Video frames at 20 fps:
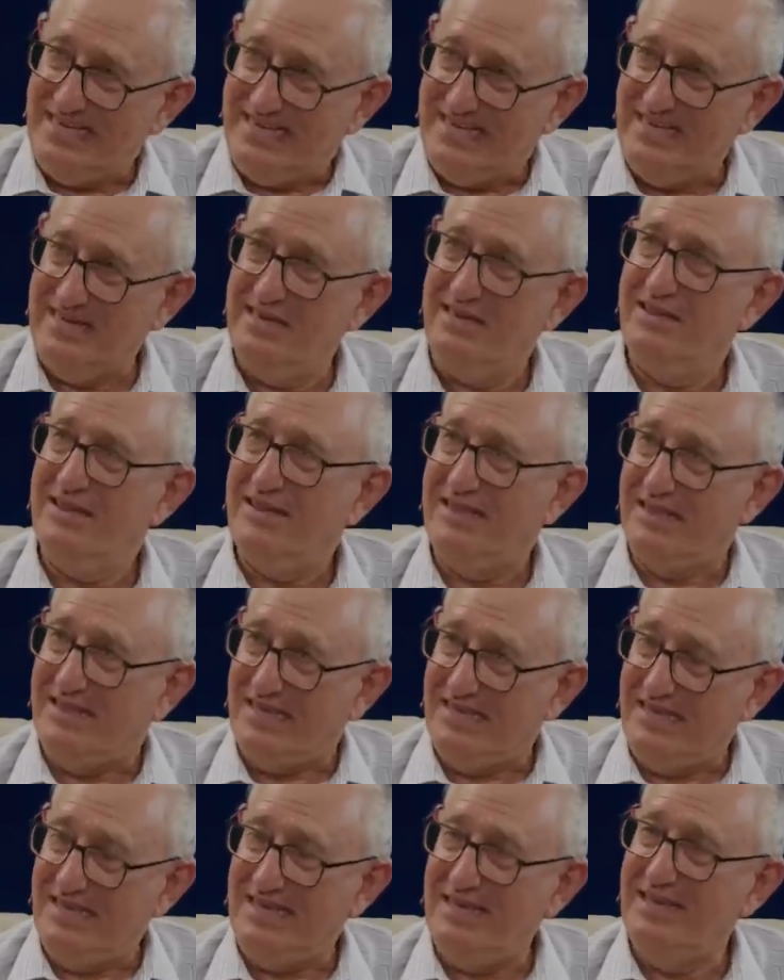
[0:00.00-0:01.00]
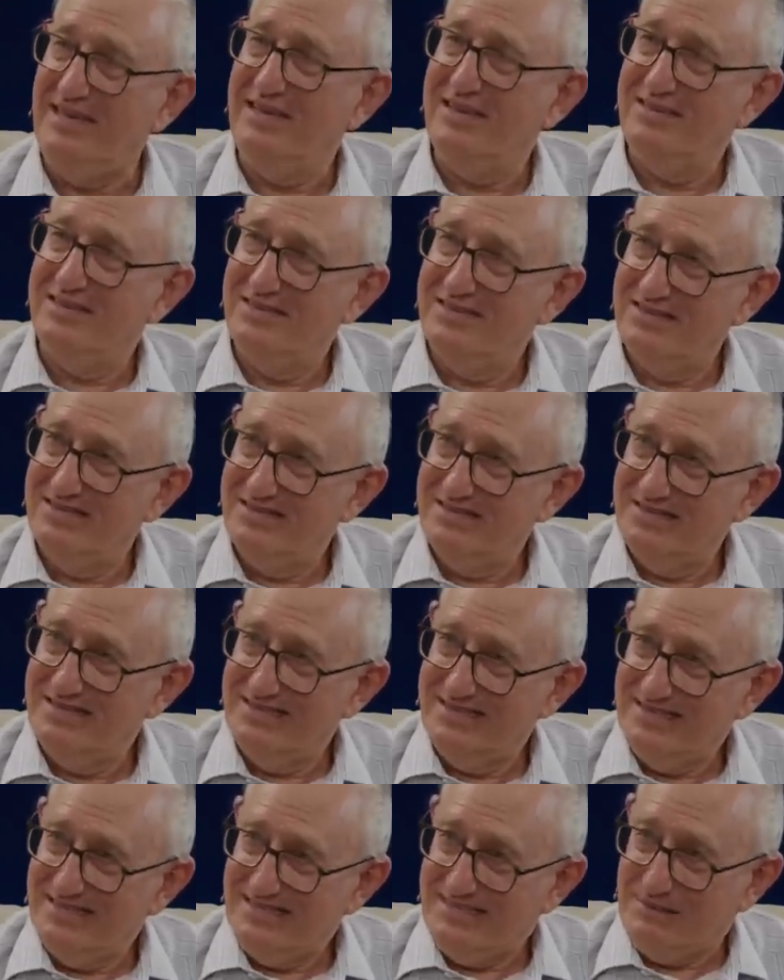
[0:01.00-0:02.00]
T, the,
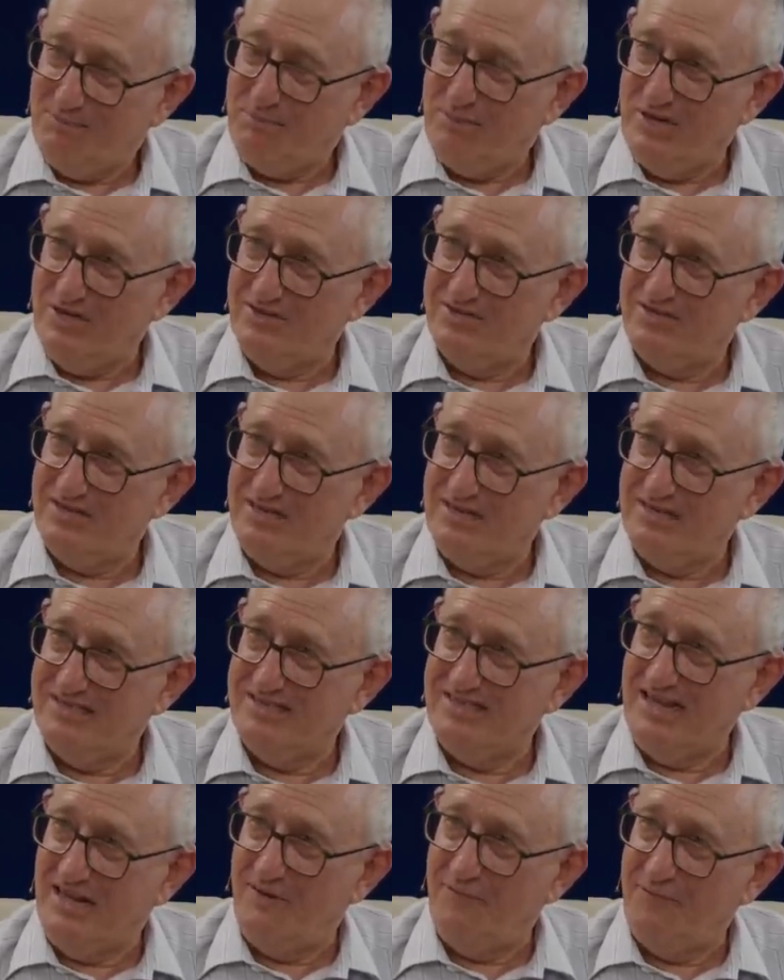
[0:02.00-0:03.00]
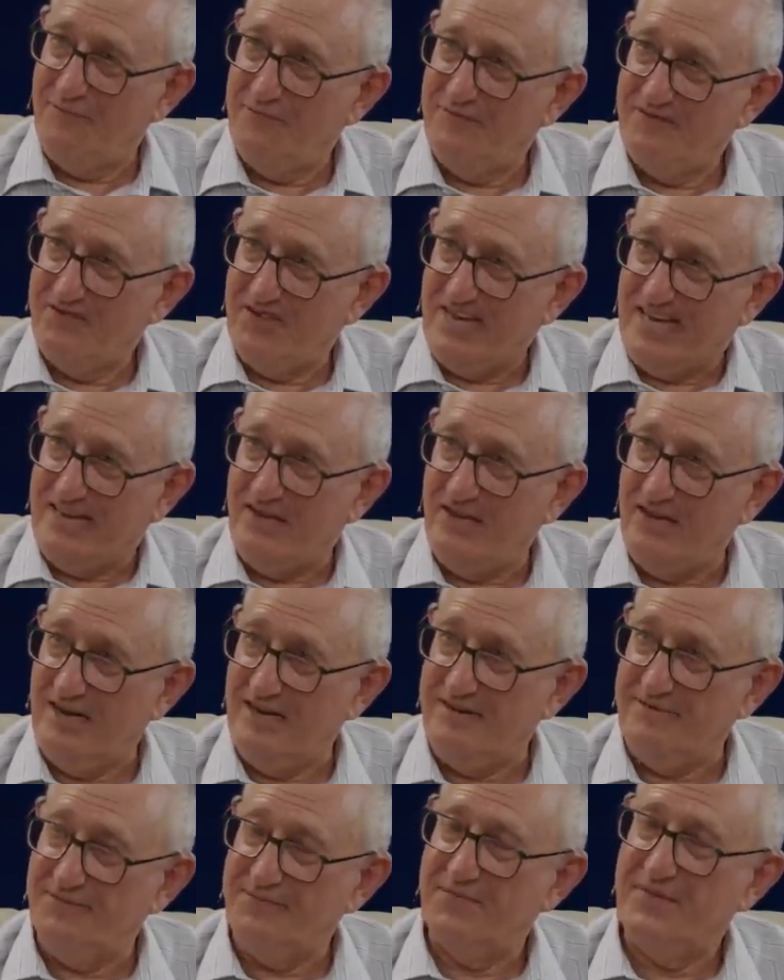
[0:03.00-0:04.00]
the person itself,
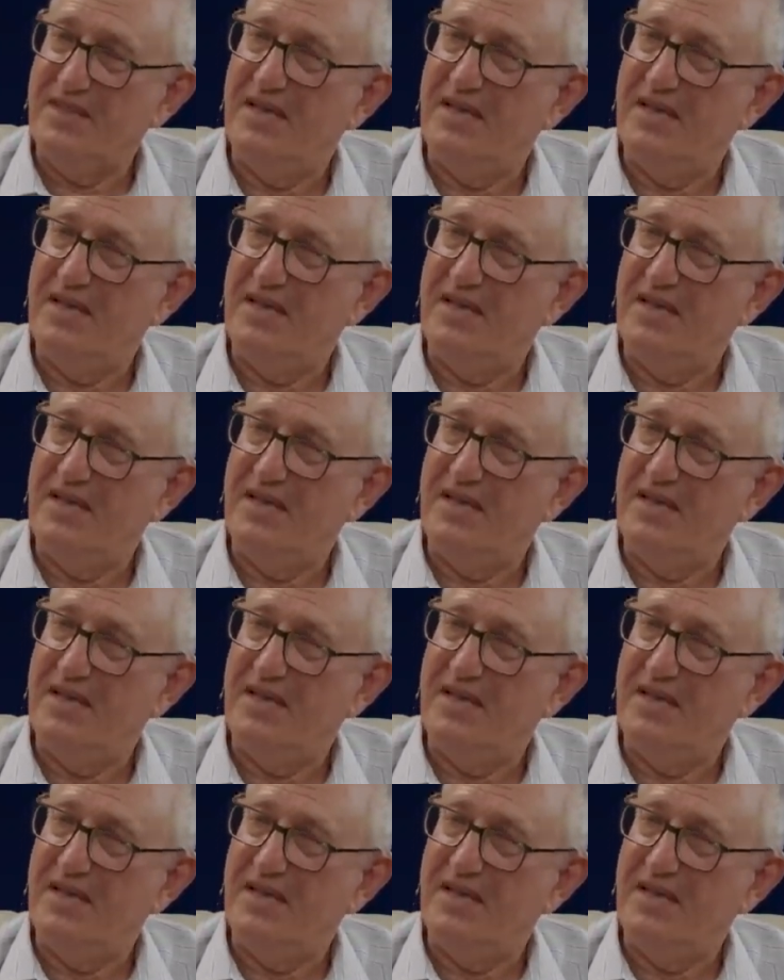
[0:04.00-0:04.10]
singular.